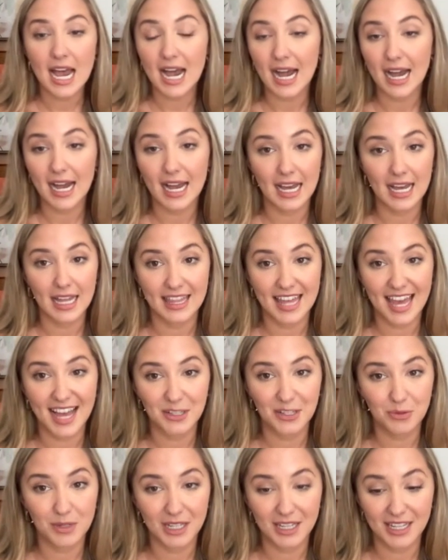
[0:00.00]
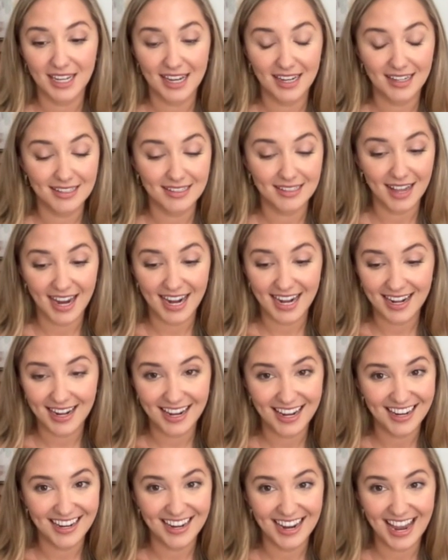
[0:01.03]
Uh, that's really
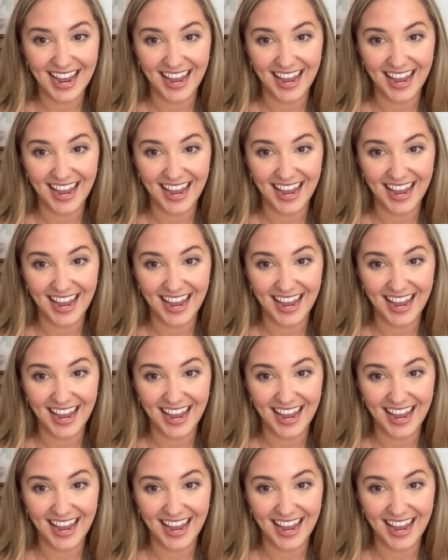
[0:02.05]
exciting,